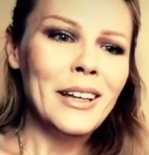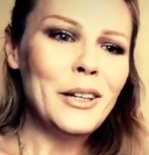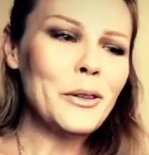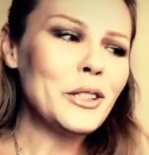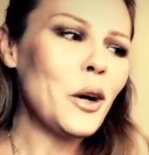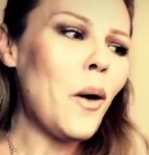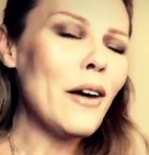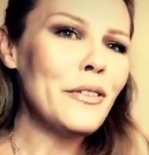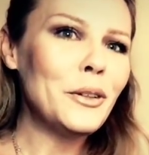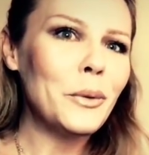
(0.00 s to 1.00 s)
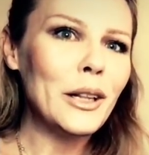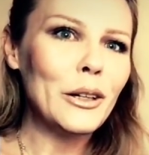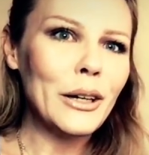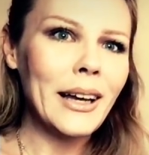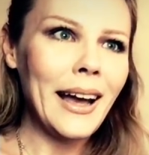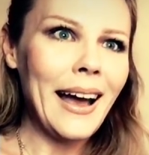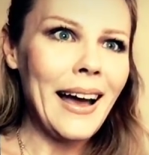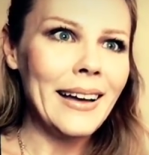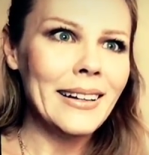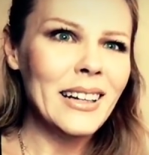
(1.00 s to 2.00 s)
you know, so often we look
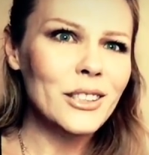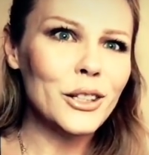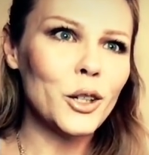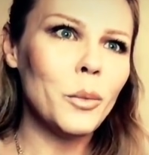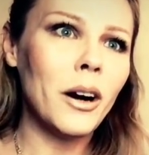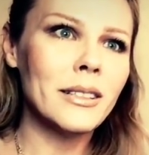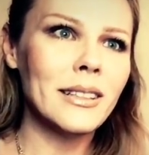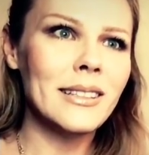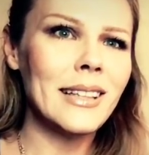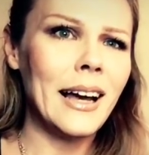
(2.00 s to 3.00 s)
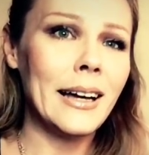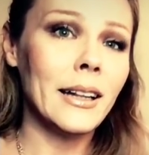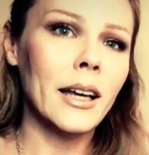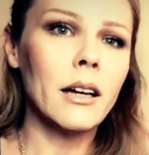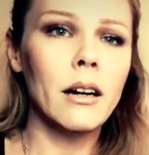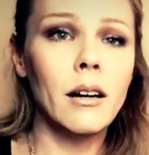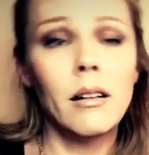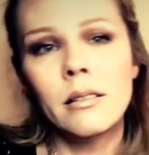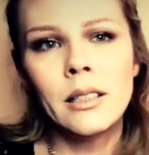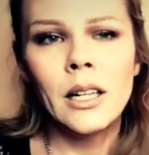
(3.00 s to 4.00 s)
at certain parts of the sign like, oh,
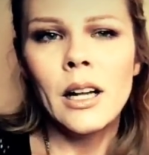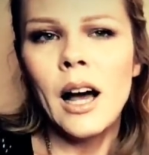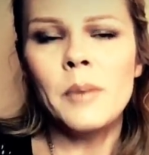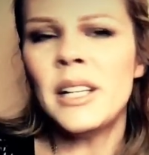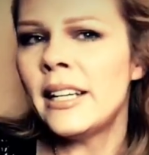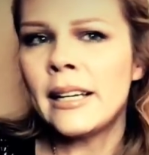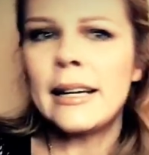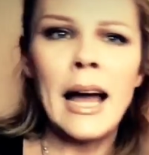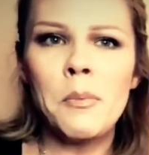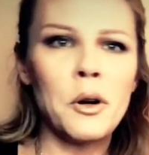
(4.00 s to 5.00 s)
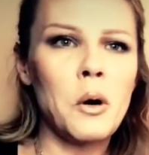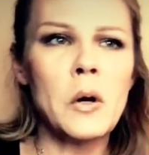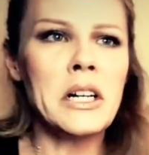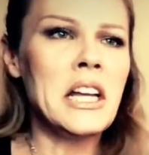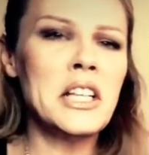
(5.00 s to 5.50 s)
I'm dating a Capricorn and